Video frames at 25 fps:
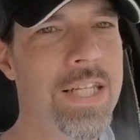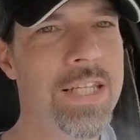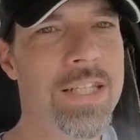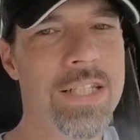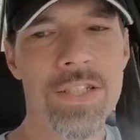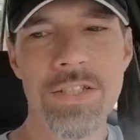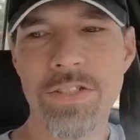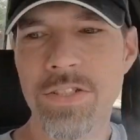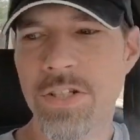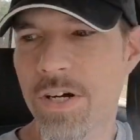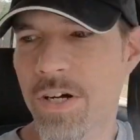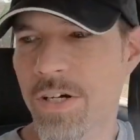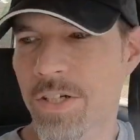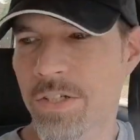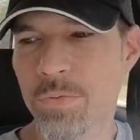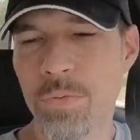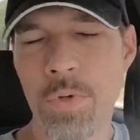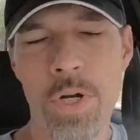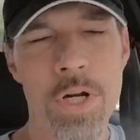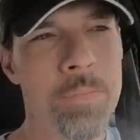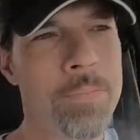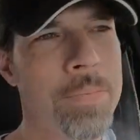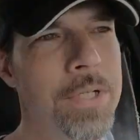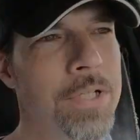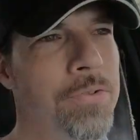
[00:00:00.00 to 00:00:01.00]
These cars
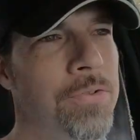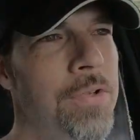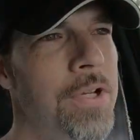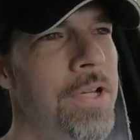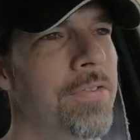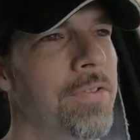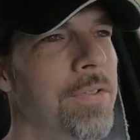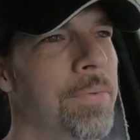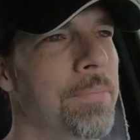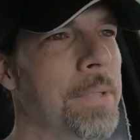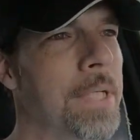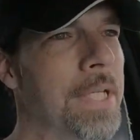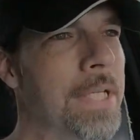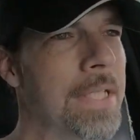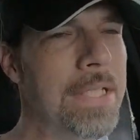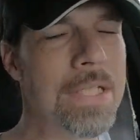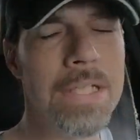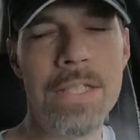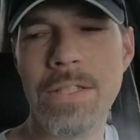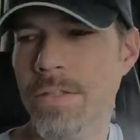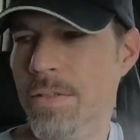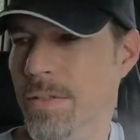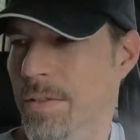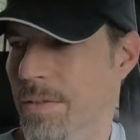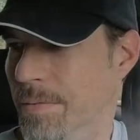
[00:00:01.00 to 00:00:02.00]
want to be driven, man.
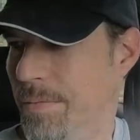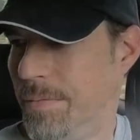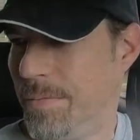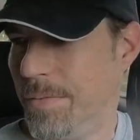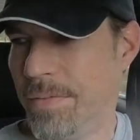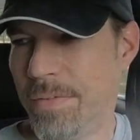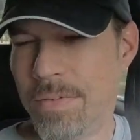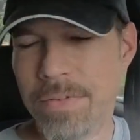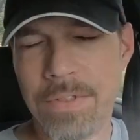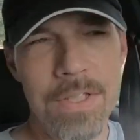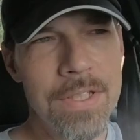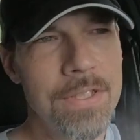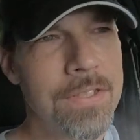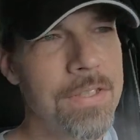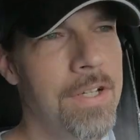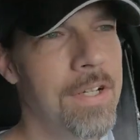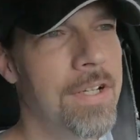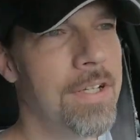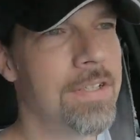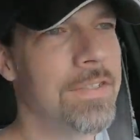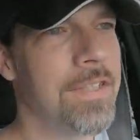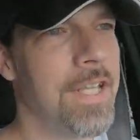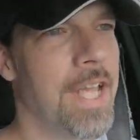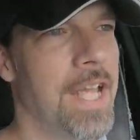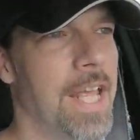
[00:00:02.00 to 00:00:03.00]
This car
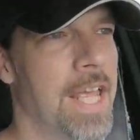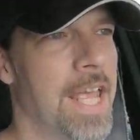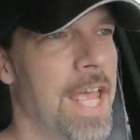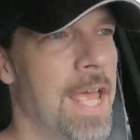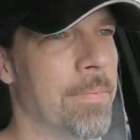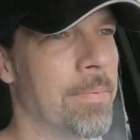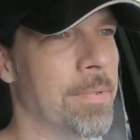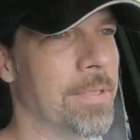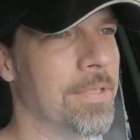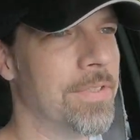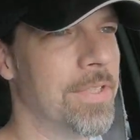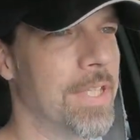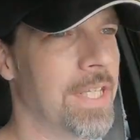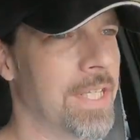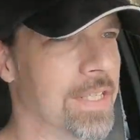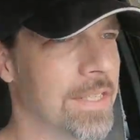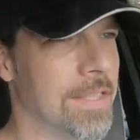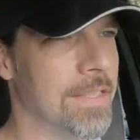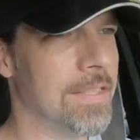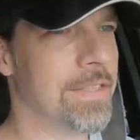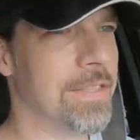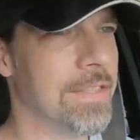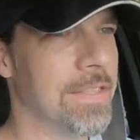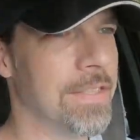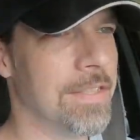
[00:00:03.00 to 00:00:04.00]
is not happy sitting.
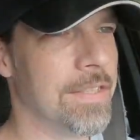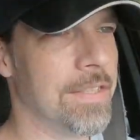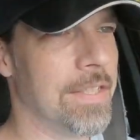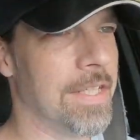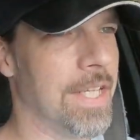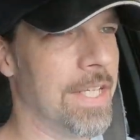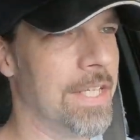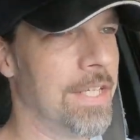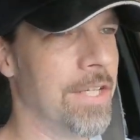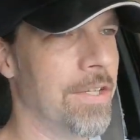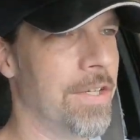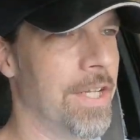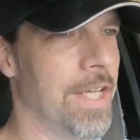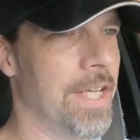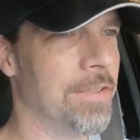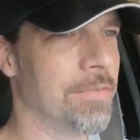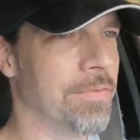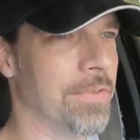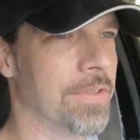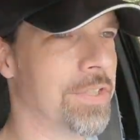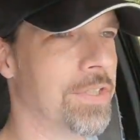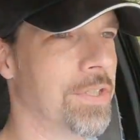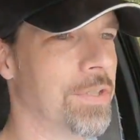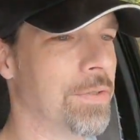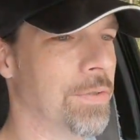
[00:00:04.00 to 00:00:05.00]
I know that's
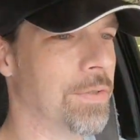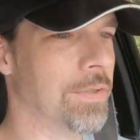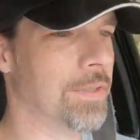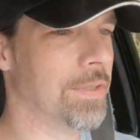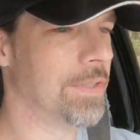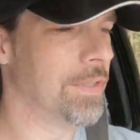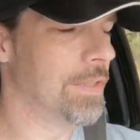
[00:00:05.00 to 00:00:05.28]
for sure.